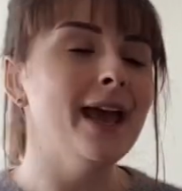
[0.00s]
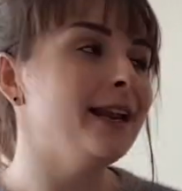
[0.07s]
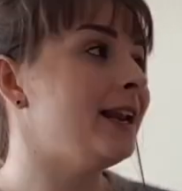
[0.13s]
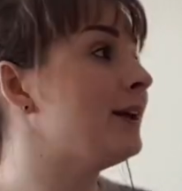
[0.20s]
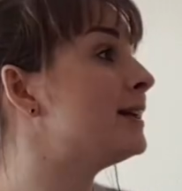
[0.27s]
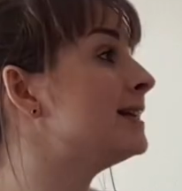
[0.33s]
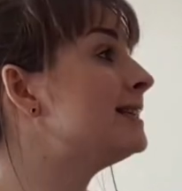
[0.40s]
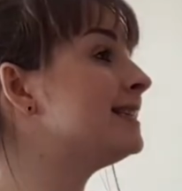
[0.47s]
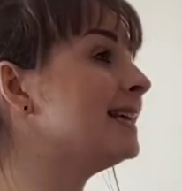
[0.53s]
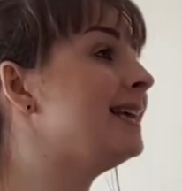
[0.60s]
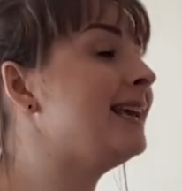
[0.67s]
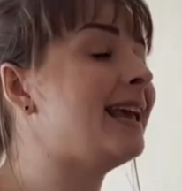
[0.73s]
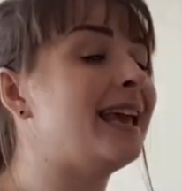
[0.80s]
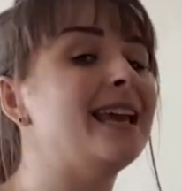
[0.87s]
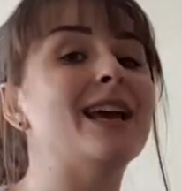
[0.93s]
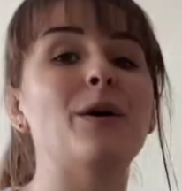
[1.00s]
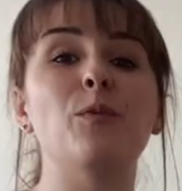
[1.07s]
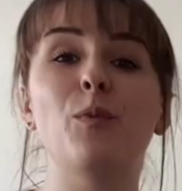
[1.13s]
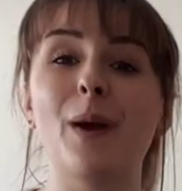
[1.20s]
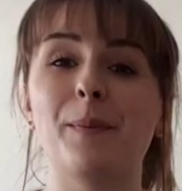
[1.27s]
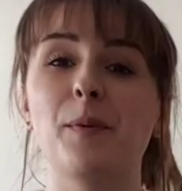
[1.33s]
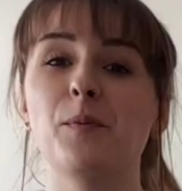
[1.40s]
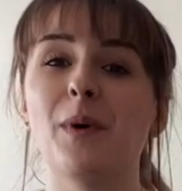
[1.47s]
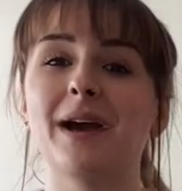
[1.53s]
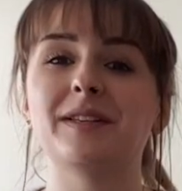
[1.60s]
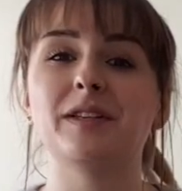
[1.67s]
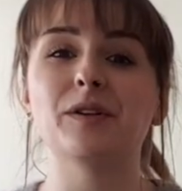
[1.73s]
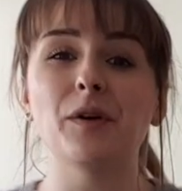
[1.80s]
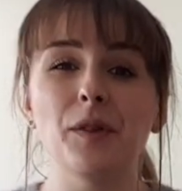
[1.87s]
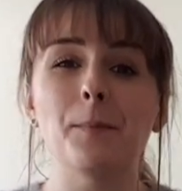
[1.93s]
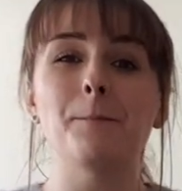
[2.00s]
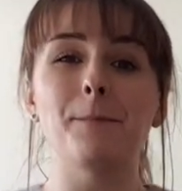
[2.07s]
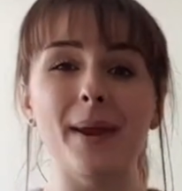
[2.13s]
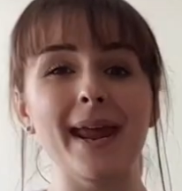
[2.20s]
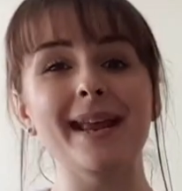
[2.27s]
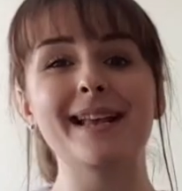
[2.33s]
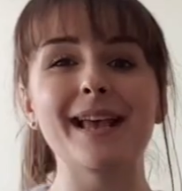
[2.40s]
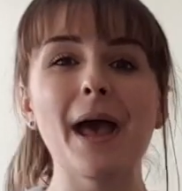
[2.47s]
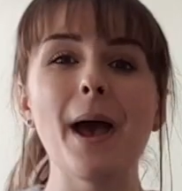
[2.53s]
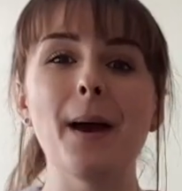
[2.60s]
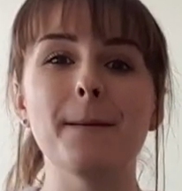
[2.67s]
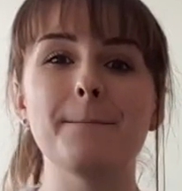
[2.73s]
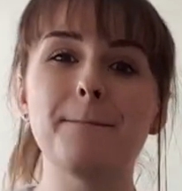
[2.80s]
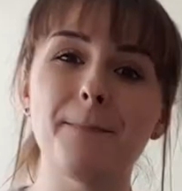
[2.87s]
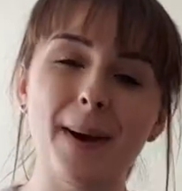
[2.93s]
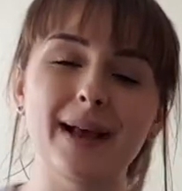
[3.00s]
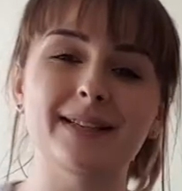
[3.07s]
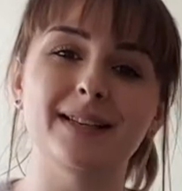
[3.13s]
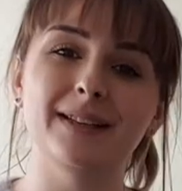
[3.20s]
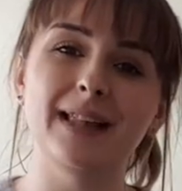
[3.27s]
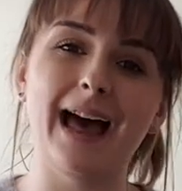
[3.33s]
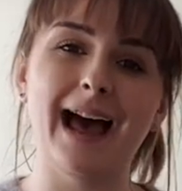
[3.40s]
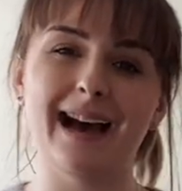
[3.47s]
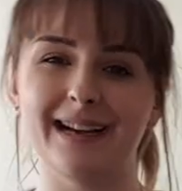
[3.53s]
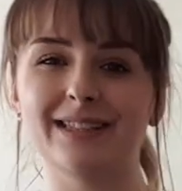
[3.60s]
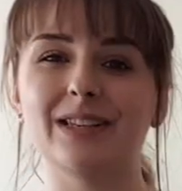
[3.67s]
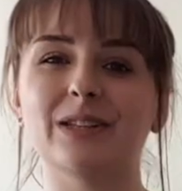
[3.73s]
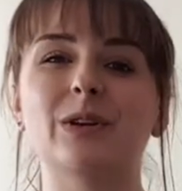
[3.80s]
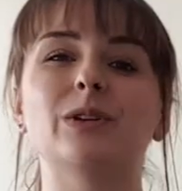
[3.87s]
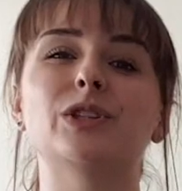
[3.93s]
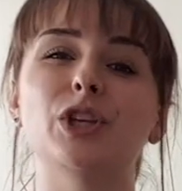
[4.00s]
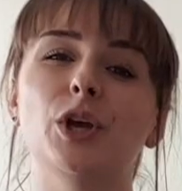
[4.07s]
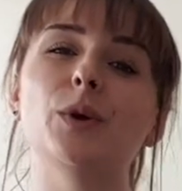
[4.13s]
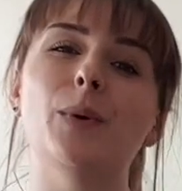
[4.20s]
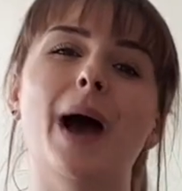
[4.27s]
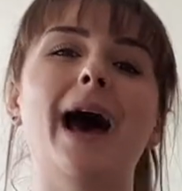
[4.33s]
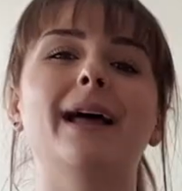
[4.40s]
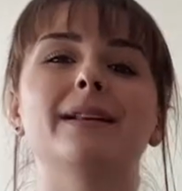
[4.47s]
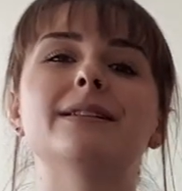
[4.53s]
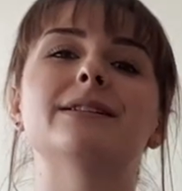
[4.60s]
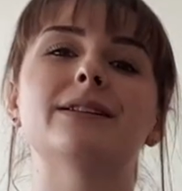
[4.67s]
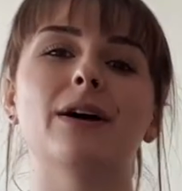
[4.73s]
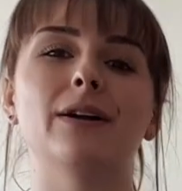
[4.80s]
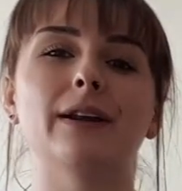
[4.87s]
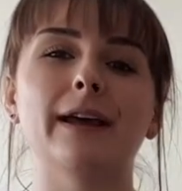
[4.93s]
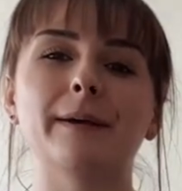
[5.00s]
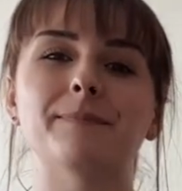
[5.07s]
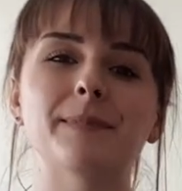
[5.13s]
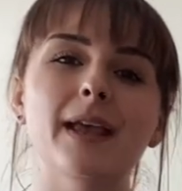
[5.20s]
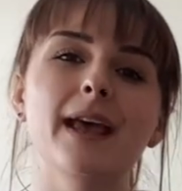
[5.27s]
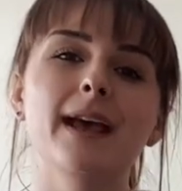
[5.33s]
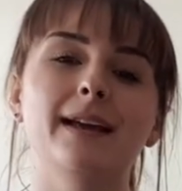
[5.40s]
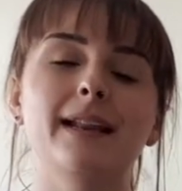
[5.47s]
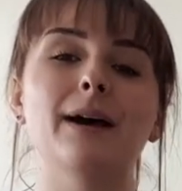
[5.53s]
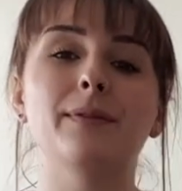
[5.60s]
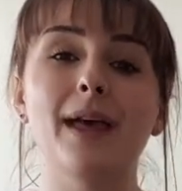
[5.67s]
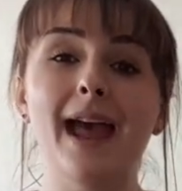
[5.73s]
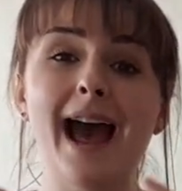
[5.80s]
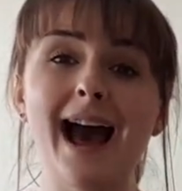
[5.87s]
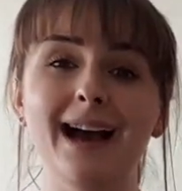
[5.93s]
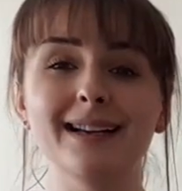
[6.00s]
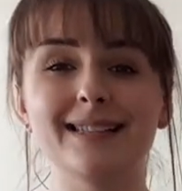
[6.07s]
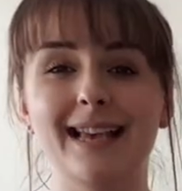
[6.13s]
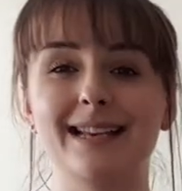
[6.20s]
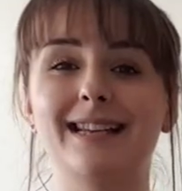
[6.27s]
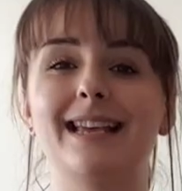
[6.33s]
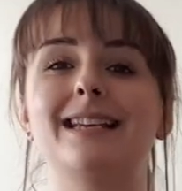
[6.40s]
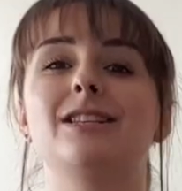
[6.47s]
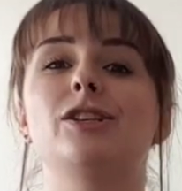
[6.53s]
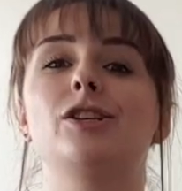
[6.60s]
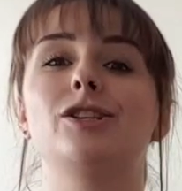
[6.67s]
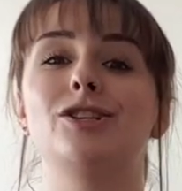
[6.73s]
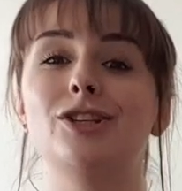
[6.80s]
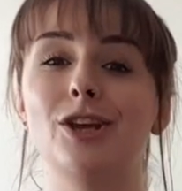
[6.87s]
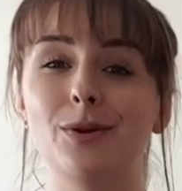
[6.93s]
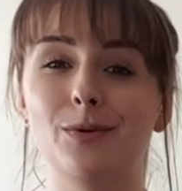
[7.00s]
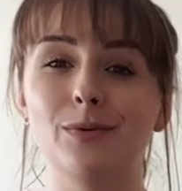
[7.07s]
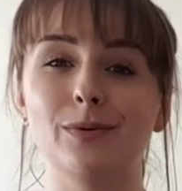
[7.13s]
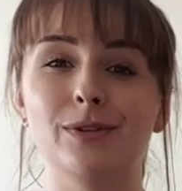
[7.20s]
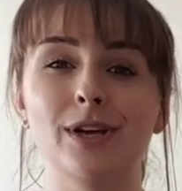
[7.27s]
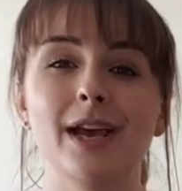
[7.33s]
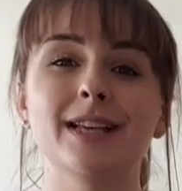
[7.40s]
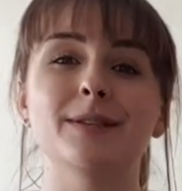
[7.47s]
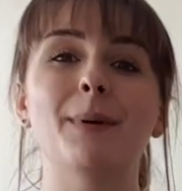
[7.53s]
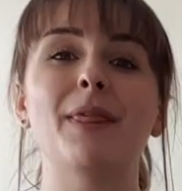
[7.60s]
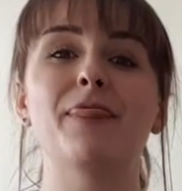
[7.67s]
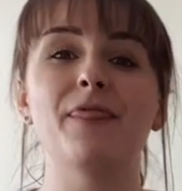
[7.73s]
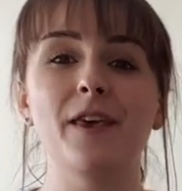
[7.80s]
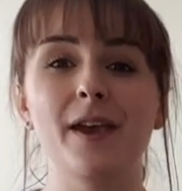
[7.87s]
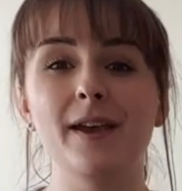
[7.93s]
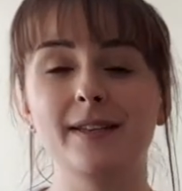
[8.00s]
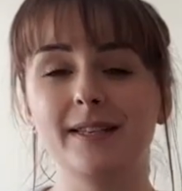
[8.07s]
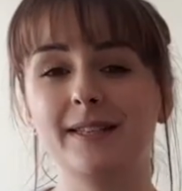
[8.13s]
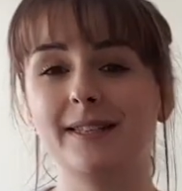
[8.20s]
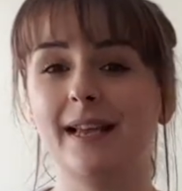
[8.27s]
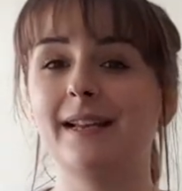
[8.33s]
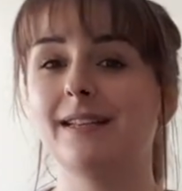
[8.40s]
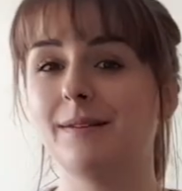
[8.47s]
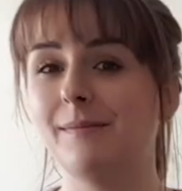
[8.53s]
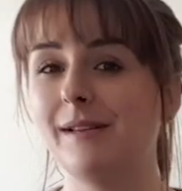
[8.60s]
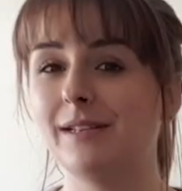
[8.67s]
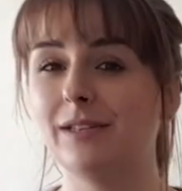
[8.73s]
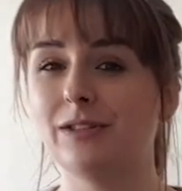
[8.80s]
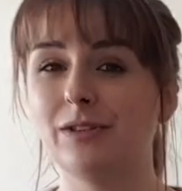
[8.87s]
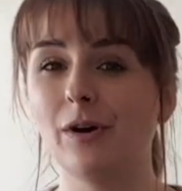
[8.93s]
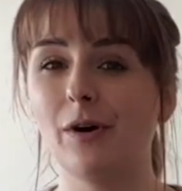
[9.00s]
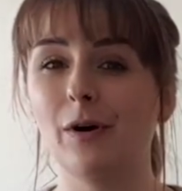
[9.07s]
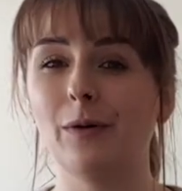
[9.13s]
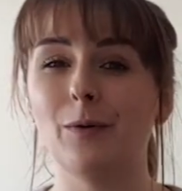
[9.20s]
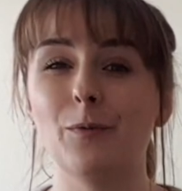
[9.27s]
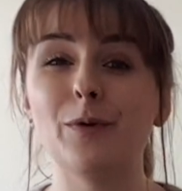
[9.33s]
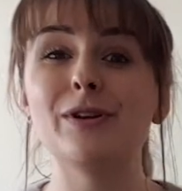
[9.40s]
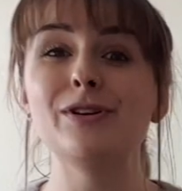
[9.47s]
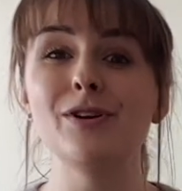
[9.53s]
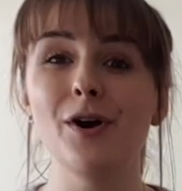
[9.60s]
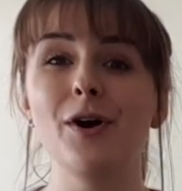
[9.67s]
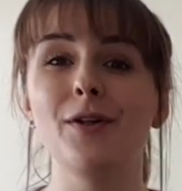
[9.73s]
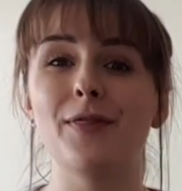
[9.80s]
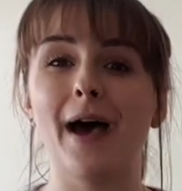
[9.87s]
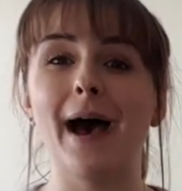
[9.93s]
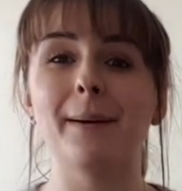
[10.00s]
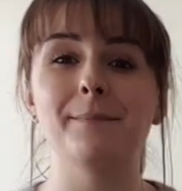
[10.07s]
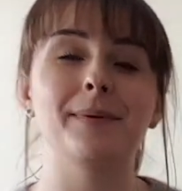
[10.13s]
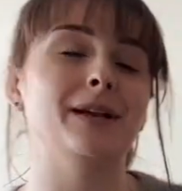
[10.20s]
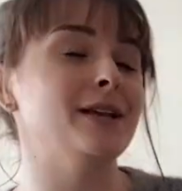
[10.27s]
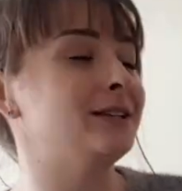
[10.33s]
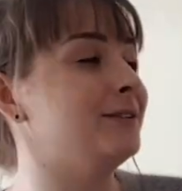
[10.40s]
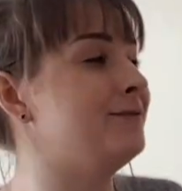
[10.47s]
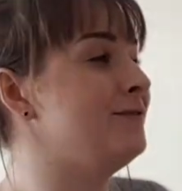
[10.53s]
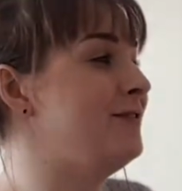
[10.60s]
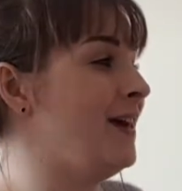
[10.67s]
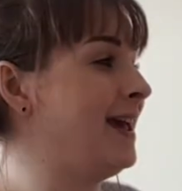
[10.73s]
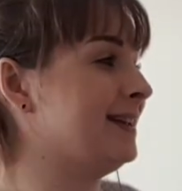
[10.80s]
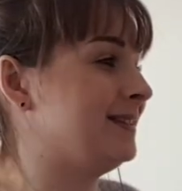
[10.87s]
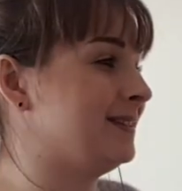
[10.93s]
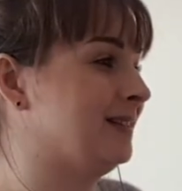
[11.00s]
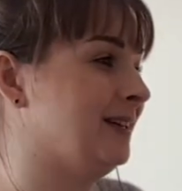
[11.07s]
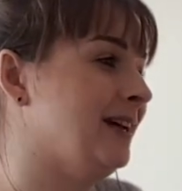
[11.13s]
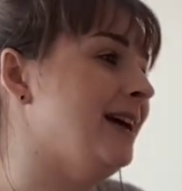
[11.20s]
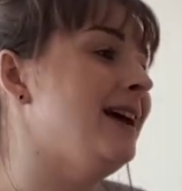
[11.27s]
Now you can see here, weapon wise, he's got the big battle axe that's got two hands on it. Now the axe head is huge. It's about 30 centimetres tall. We know that because of this.